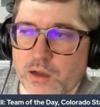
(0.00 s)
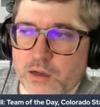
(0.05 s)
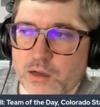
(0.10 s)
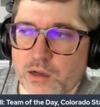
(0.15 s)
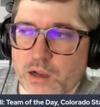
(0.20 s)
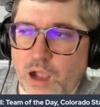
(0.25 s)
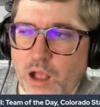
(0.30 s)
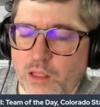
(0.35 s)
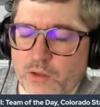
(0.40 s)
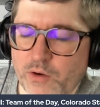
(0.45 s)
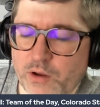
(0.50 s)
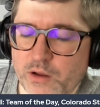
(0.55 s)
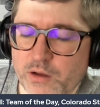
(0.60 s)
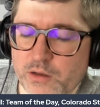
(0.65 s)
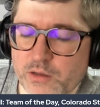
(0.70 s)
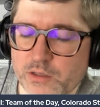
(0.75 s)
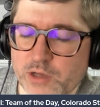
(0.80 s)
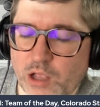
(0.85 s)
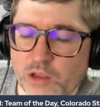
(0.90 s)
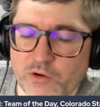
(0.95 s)

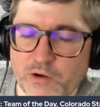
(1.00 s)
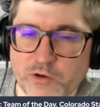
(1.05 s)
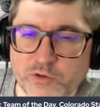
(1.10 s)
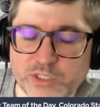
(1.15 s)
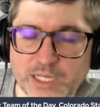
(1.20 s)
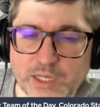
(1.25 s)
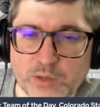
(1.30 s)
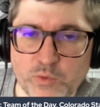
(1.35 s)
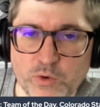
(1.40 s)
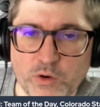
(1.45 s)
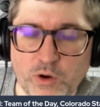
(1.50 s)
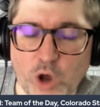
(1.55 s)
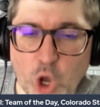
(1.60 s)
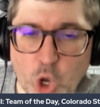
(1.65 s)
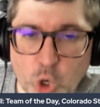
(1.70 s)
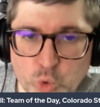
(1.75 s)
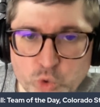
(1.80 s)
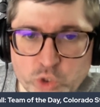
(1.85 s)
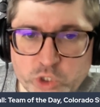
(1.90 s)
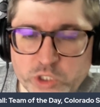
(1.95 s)
Colorado State will
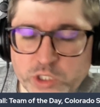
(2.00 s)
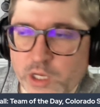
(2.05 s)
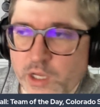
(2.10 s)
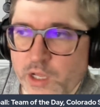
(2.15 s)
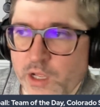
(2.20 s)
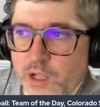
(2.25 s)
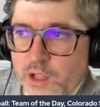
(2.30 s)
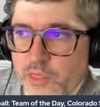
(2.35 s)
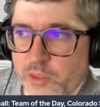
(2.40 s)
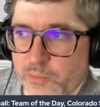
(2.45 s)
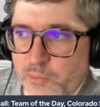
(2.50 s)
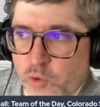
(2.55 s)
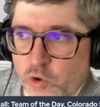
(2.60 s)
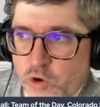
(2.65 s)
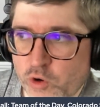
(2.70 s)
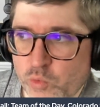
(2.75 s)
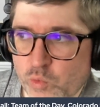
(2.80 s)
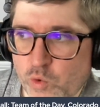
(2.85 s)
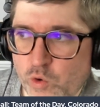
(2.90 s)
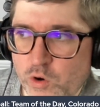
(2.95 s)
host the
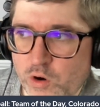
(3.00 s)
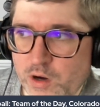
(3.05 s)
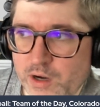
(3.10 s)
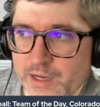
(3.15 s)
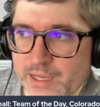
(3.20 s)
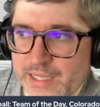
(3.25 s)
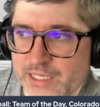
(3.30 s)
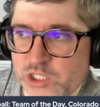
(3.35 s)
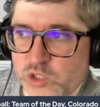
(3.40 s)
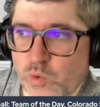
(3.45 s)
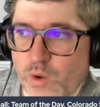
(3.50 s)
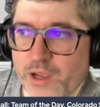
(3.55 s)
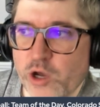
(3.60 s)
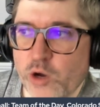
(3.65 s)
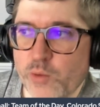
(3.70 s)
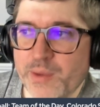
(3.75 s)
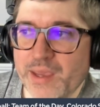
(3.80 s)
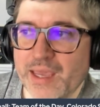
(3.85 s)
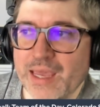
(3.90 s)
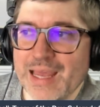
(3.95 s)
border war against
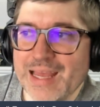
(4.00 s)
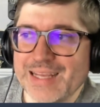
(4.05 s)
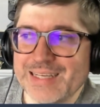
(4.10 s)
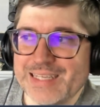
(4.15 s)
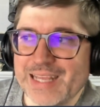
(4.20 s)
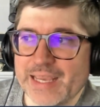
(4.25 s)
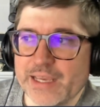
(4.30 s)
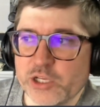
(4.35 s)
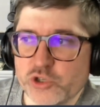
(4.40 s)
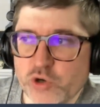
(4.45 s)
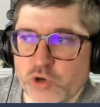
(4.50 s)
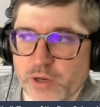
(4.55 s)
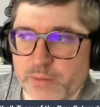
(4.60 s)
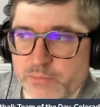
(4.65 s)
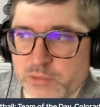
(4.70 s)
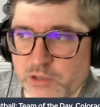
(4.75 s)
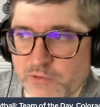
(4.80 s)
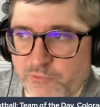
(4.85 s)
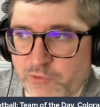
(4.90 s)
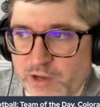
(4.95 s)
Wyoming, take a trip
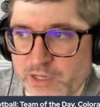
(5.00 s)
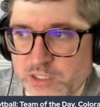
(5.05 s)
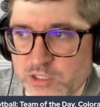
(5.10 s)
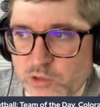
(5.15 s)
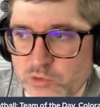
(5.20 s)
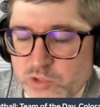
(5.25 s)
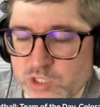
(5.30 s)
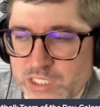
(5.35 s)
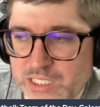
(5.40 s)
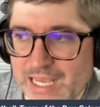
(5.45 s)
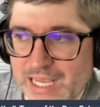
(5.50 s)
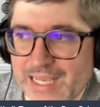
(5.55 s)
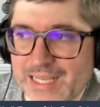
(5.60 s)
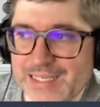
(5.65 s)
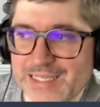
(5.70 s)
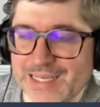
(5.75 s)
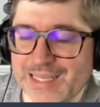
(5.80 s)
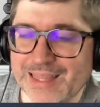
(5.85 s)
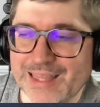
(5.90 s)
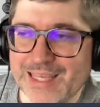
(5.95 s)
to Fresno State,
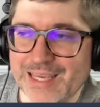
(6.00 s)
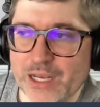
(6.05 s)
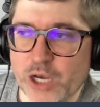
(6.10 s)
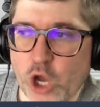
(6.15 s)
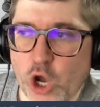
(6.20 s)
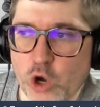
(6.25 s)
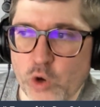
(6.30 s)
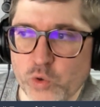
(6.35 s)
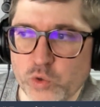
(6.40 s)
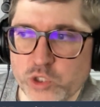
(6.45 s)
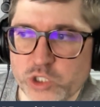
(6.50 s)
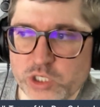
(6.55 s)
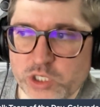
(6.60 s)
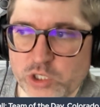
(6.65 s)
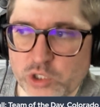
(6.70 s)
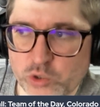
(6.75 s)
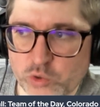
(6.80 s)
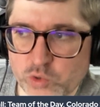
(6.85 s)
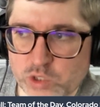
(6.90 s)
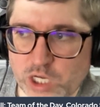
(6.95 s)
and then host
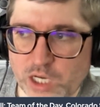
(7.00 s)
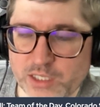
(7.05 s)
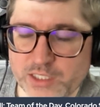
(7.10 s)
Utah